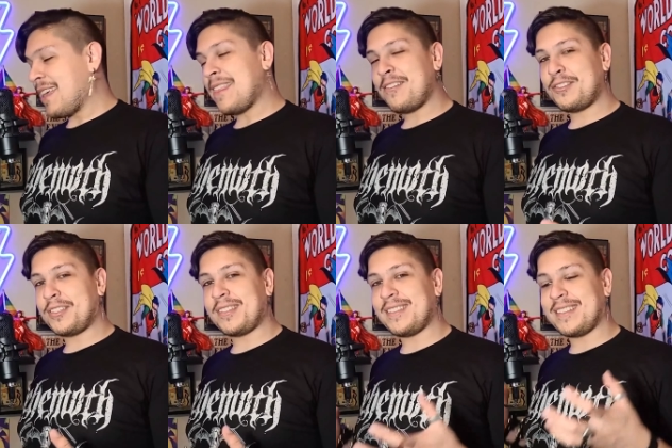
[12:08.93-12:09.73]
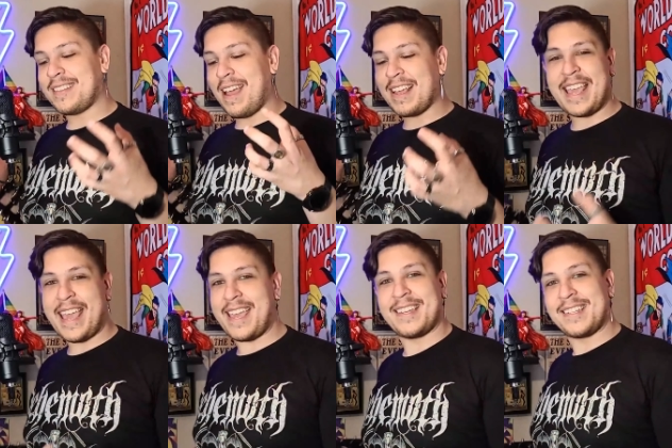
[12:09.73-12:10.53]
there's. I
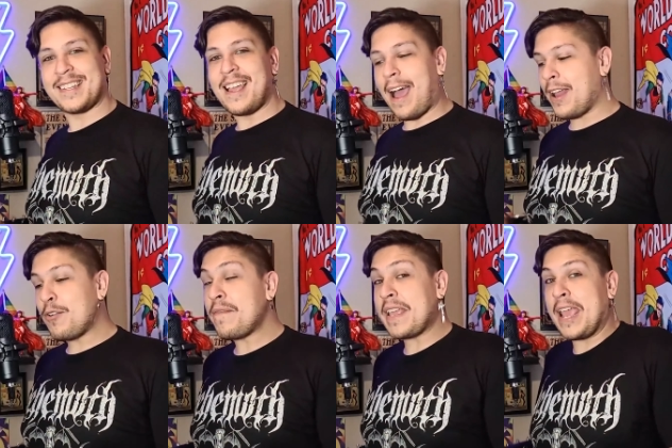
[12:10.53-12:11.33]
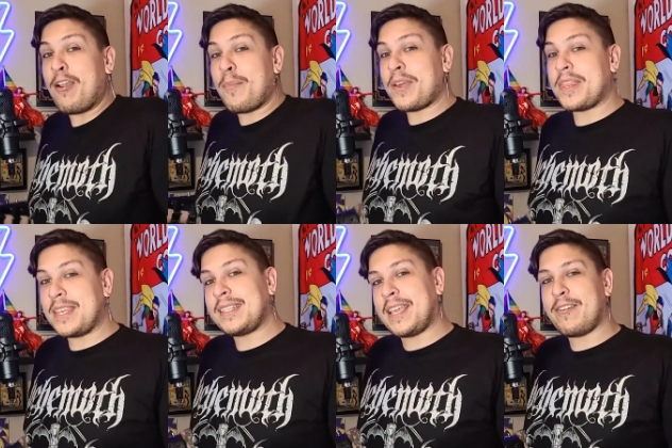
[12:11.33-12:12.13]
can't. I don't even care about
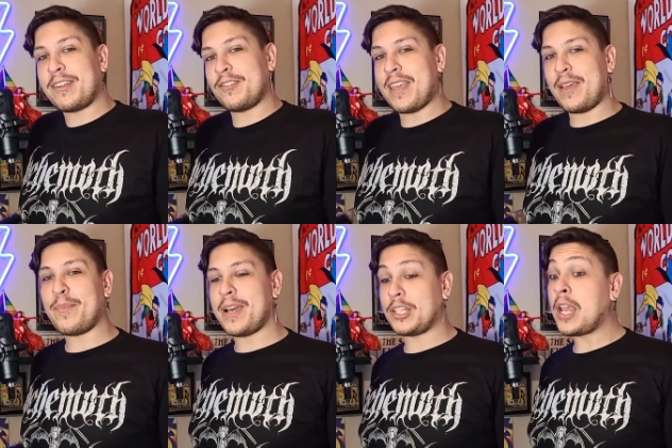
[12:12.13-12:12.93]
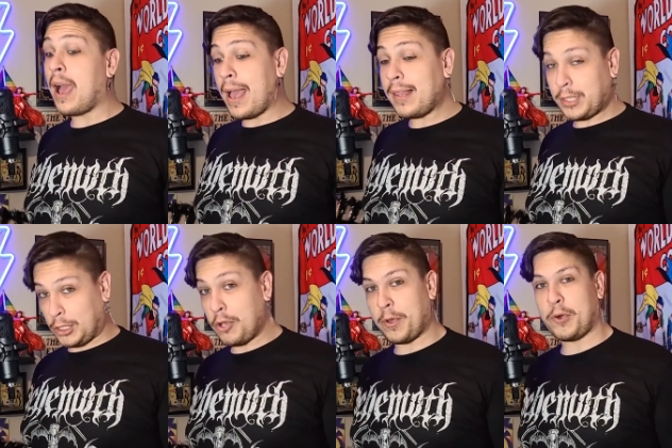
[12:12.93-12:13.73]
this character that much. I like
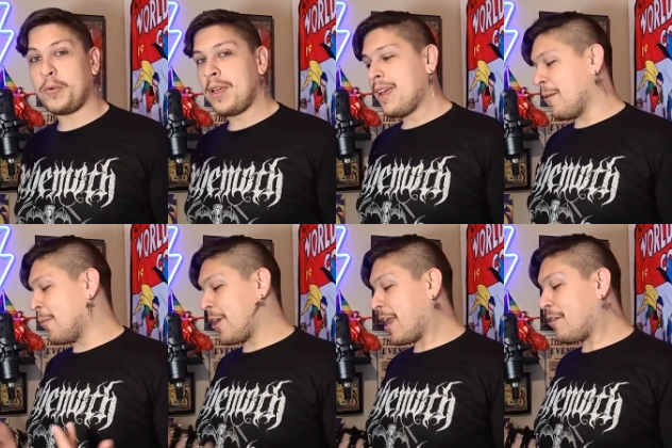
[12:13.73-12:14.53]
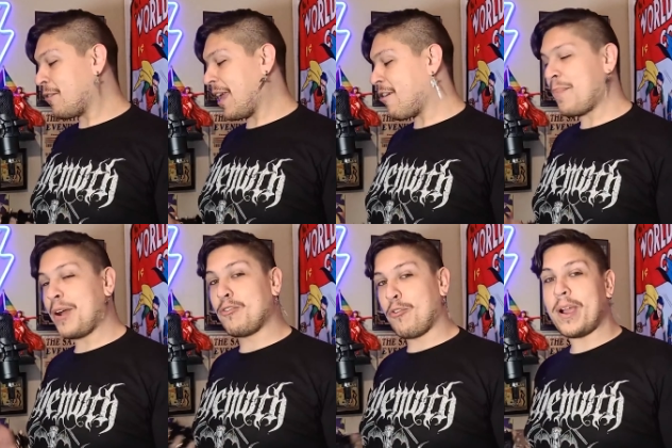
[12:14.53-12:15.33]
Lobo, but I don't care
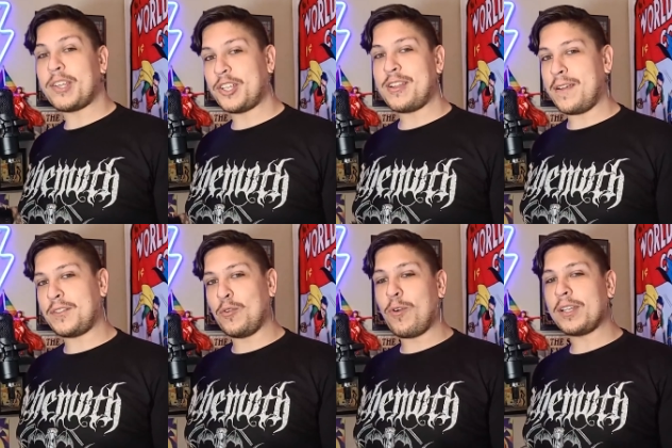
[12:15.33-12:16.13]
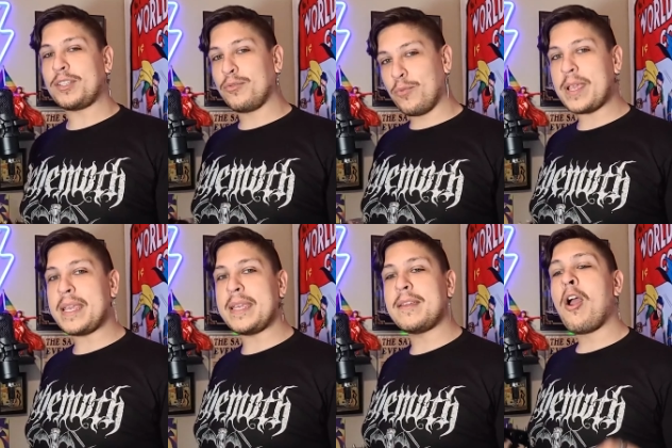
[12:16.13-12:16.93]
about Crush enough to want to
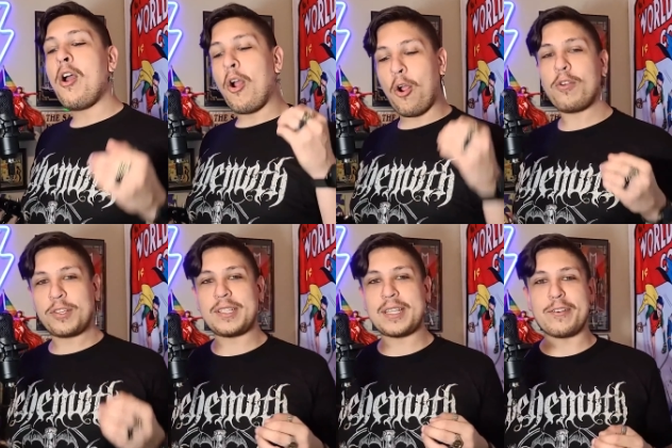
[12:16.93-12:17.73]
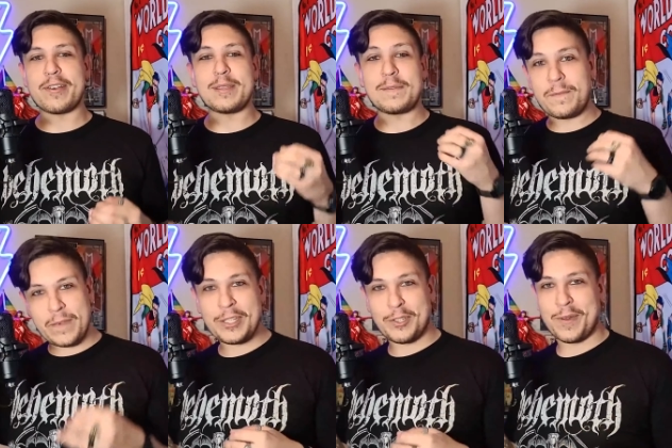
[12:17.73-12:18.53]
read her series
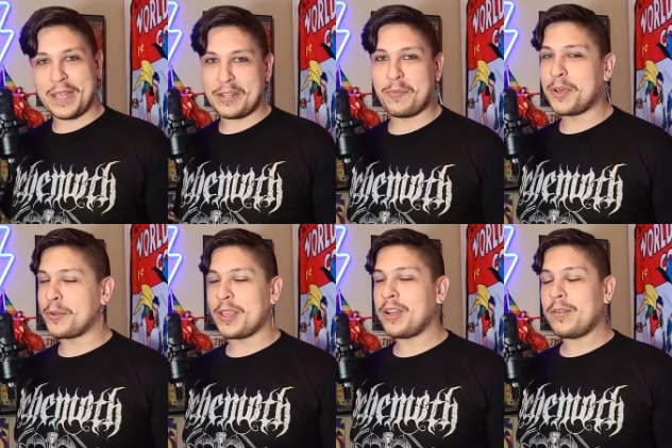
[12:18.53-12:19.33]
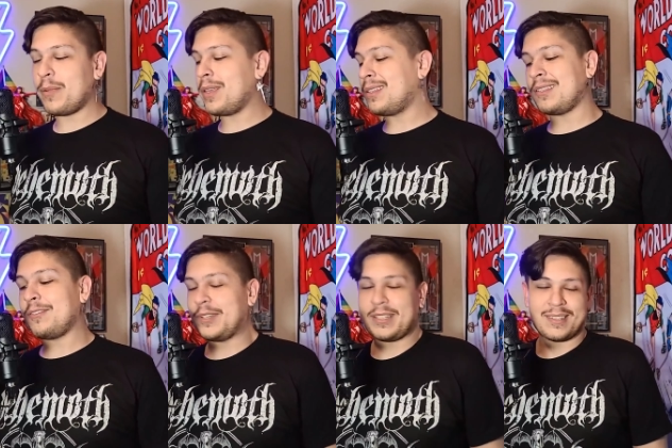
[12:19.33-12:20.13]
featuring Lobo. You know what I mean? So
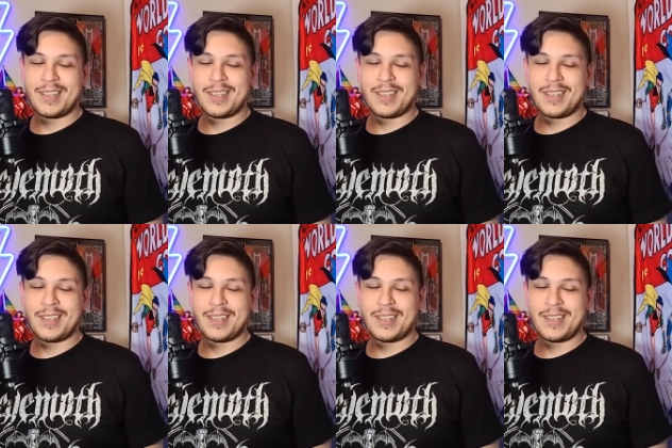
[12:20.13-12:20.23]
I'm just